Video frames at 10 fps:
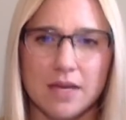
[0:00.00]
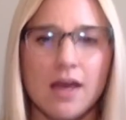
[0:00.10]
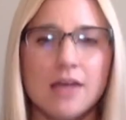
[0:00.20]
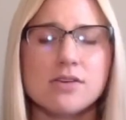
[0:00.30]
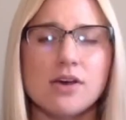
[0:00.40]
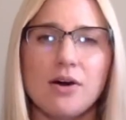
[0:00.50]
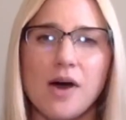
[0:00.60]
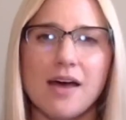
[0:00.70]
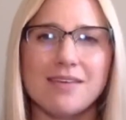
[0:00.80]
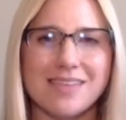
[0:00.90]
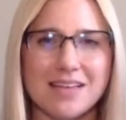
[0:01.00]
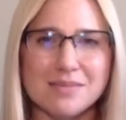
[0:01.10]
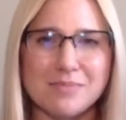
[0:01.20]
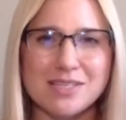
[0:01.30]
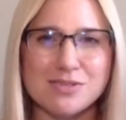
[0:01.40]
So that's the
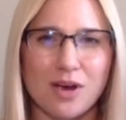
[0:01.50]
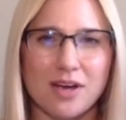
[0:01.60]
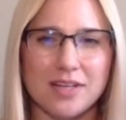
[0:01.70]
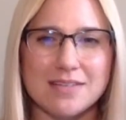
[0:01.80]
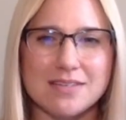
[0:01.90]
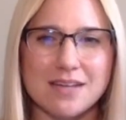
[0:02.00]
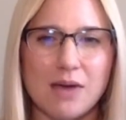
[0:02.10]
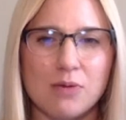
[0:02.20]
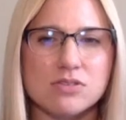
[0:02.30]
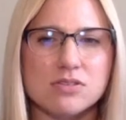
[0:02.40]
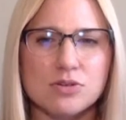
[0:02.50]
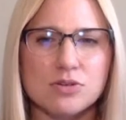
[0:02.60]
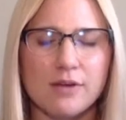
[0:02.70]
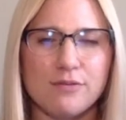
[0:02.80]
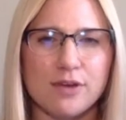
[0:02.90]
main storyline today. We're still trying
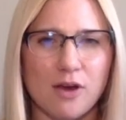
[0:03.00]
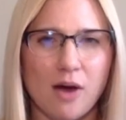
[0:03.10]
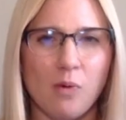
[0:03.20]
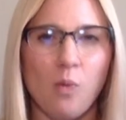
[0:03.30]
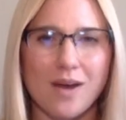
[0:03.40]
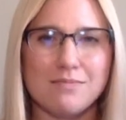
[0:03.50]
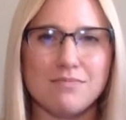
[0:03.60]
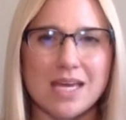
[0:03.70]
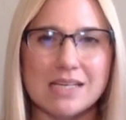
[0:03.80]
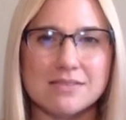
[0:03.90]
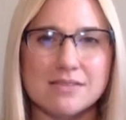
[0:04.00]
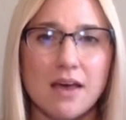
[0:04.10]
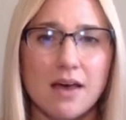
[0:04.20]
to figure out what it means.